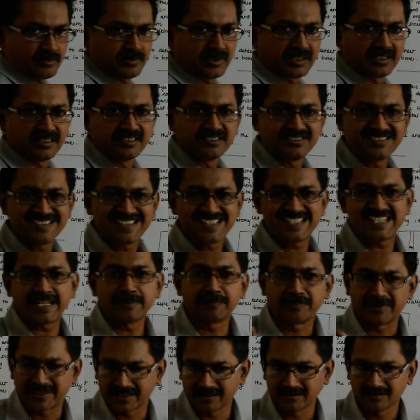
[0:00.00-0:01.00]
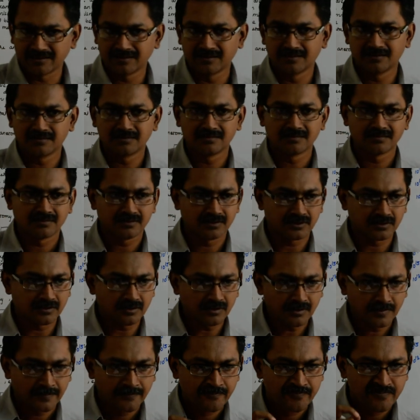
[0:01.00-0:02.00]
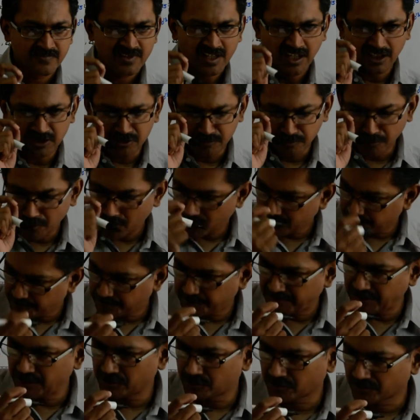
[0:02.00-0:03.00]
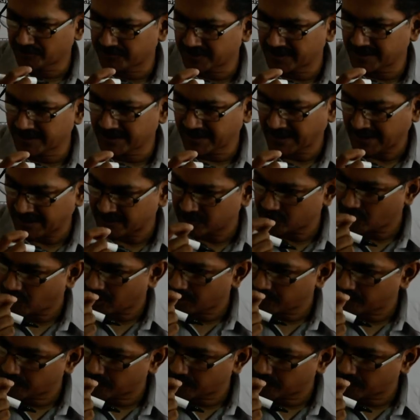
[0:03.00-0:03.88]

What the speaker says: but it is chipped. You know, a small piece of it has got